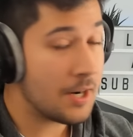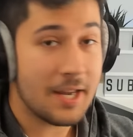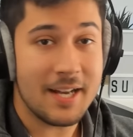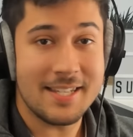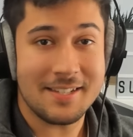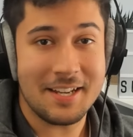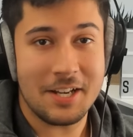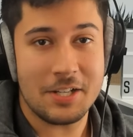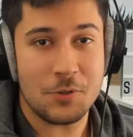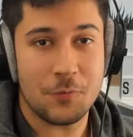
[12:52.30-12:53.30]
Alright guys, thank
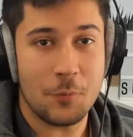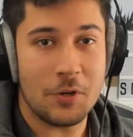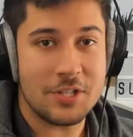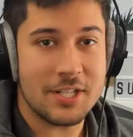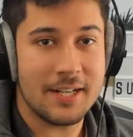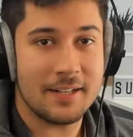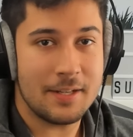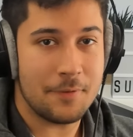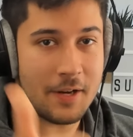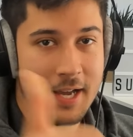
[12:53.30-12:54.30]
you guys all for watching.
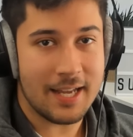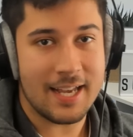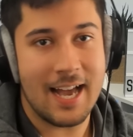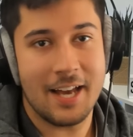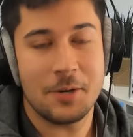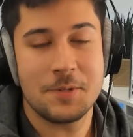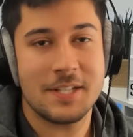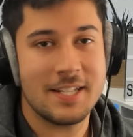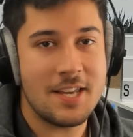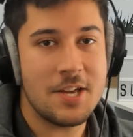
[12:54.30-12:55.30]
Leave a like, and I'll
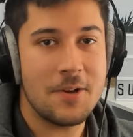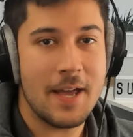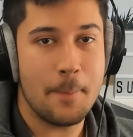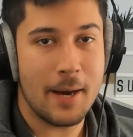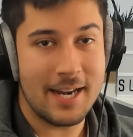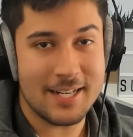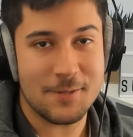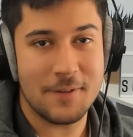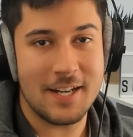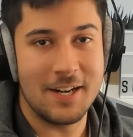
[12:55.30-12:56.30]
see you in my next
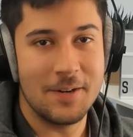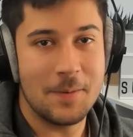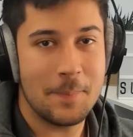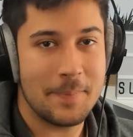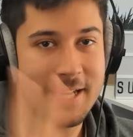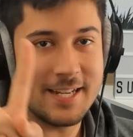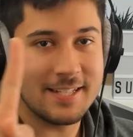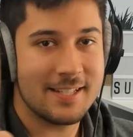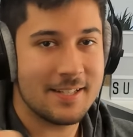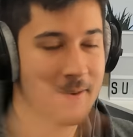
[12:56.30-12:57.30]
video. Peace.